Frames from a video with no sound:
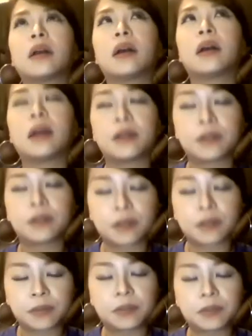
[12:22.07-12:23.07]

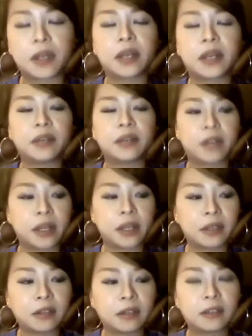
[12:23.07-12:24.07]
Mm, right. Uh,
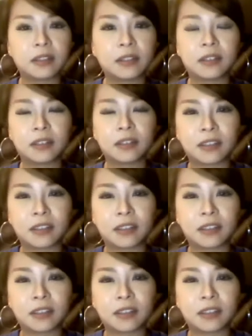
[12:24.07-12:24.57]
yeah.